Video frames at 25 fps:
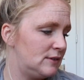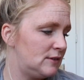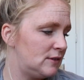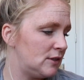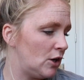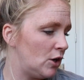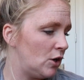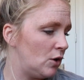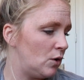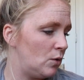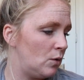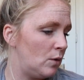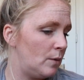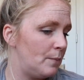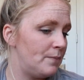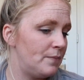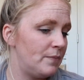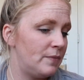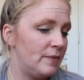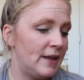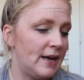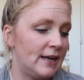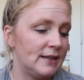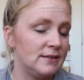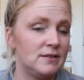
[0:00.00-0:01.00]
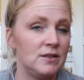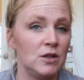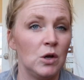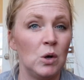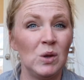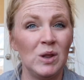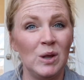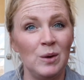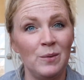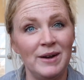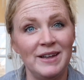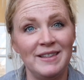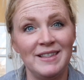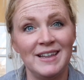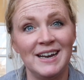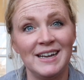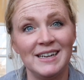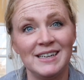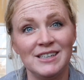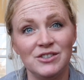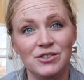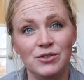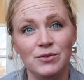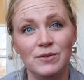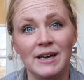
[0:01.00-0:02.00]
So that's the only way that I
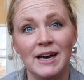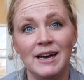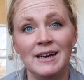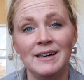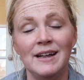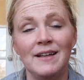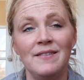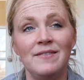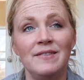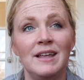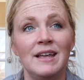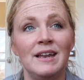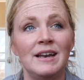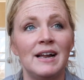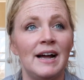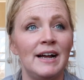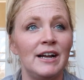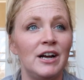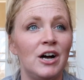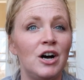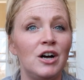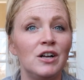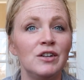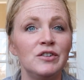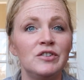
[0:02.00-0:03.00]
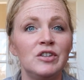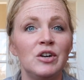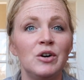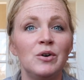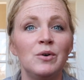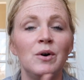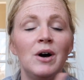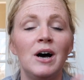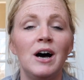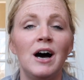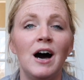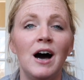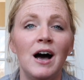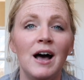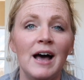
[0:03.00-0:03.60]
could do that. And then I also